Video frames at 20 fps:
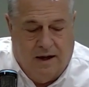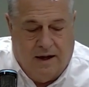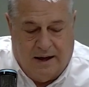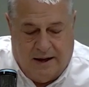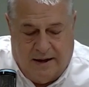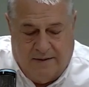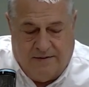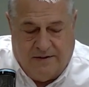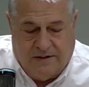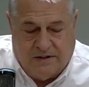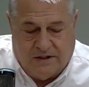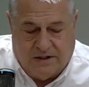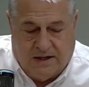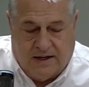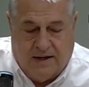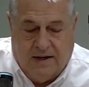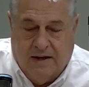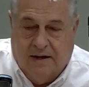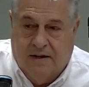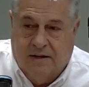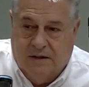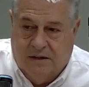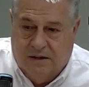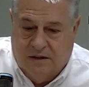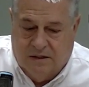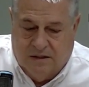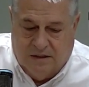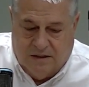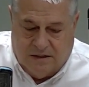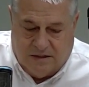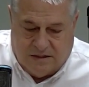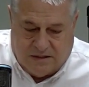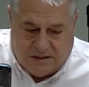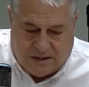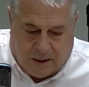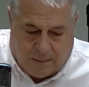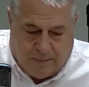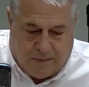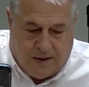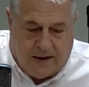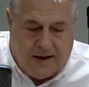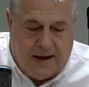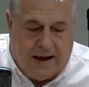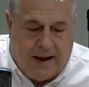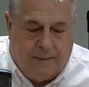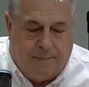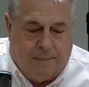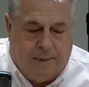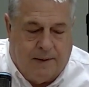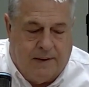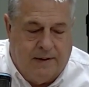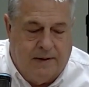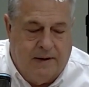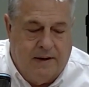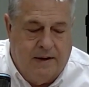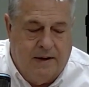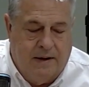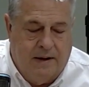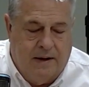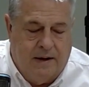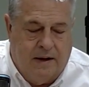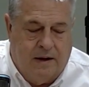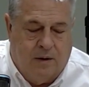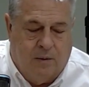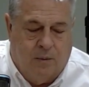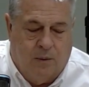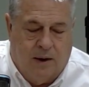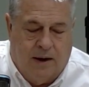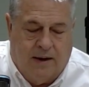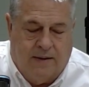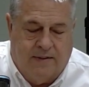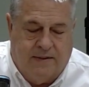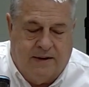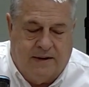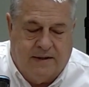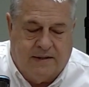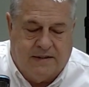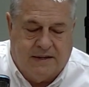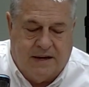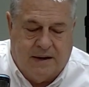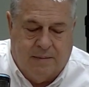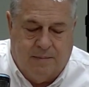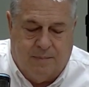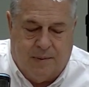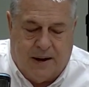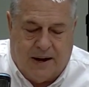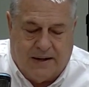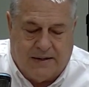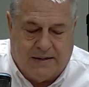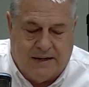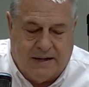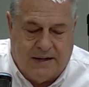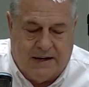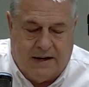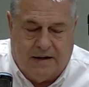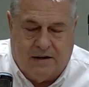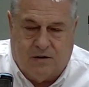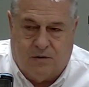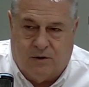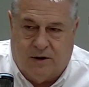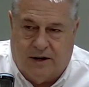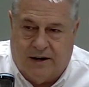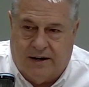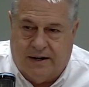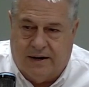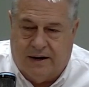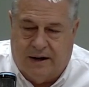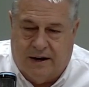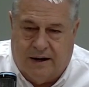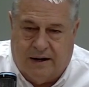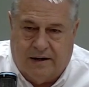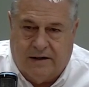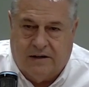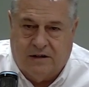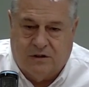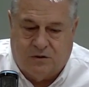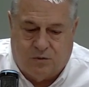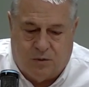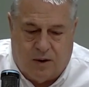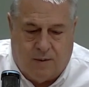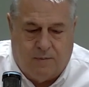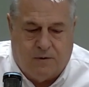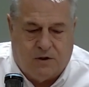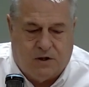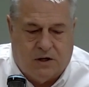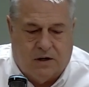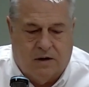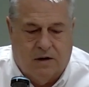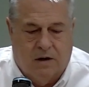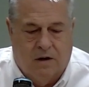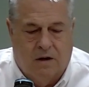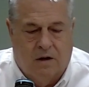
Obviously, something happened in a way that it's impacting and creating a disruption,